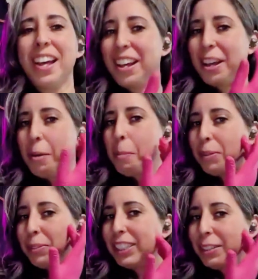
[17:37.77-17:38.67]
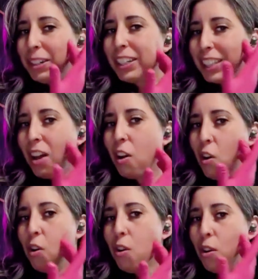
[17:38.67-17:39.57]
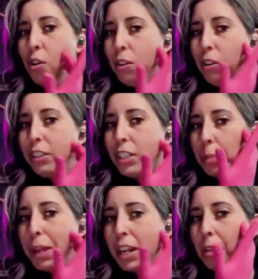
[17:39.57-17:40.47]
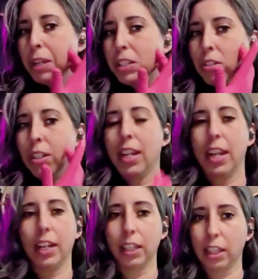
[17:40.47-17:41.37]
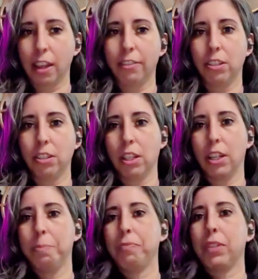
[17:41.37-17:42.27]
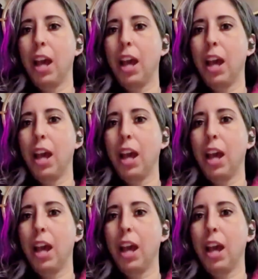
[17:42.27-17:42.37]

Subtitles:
But really work that whole span of the muscle. Anything that feels good.